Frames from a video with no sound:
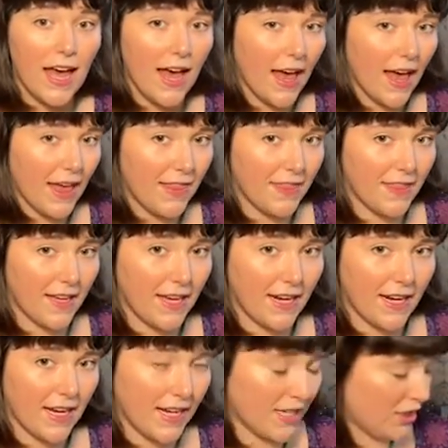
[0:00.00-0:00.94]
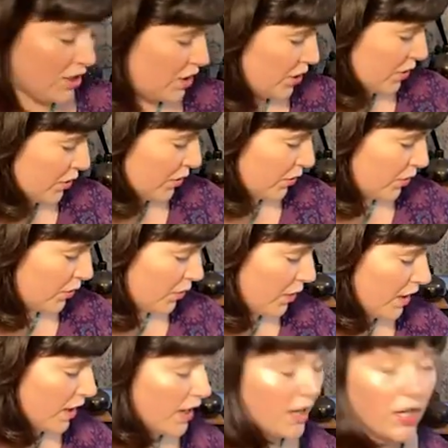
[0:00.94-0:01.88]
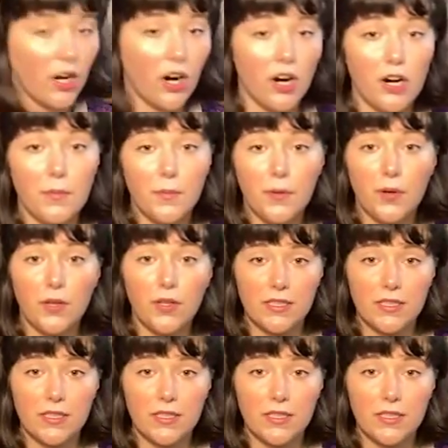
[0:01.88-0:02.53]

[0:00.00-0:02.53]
and then I do a card pull.